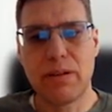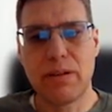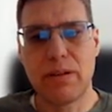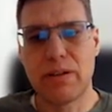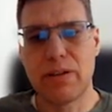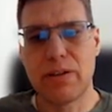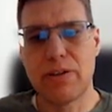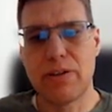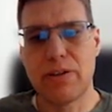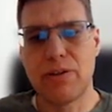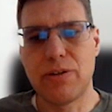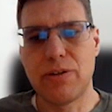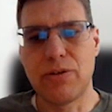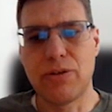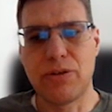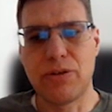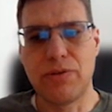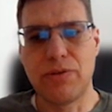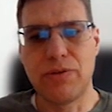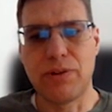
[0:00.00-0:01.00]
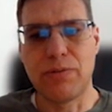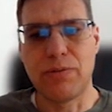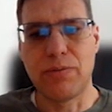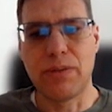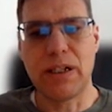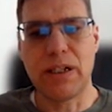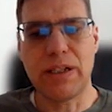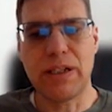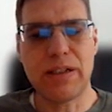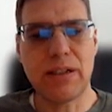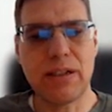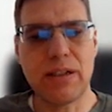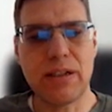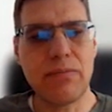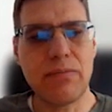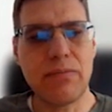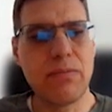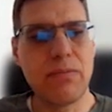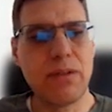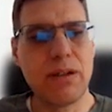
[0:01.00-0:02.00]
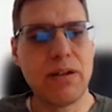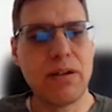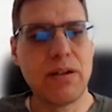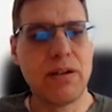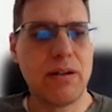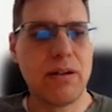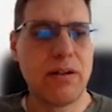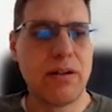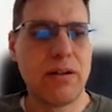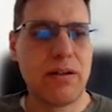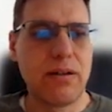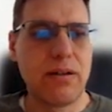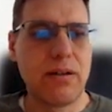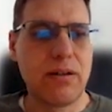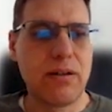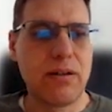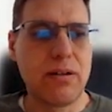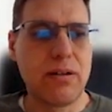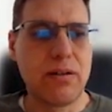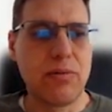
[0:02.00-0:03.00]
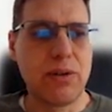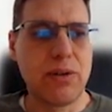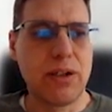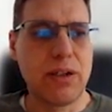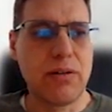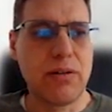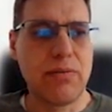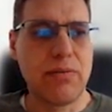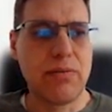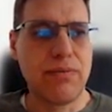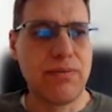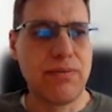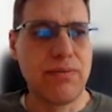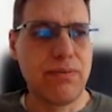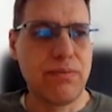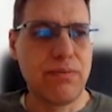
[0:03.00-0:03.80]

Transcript: As you know from last time, we have